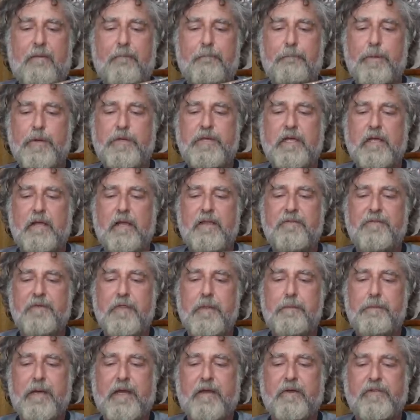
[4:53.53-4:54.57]
particularly for
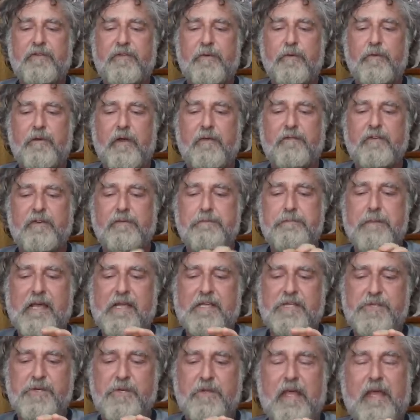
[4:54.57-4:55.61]
the bigger screwdrivers,
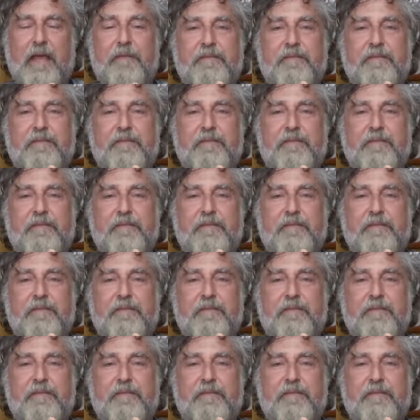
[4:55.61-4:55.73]
make sure they